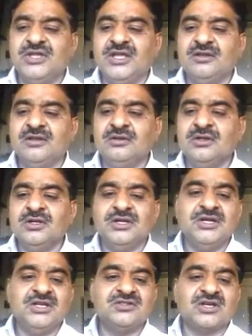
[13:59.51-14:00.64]
then
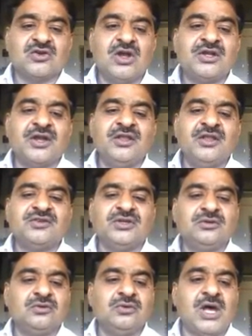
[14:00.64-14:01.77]
it is a
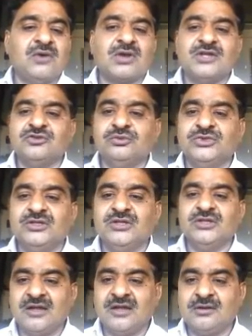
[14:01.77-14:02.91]
contradiction to our assumption
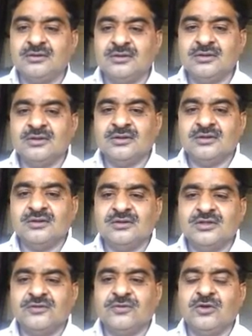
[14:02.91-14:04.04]
that
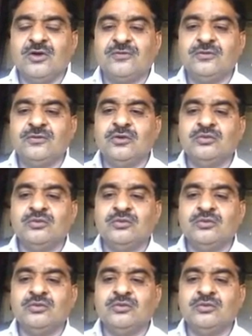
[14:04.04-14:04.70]
the flow of fluid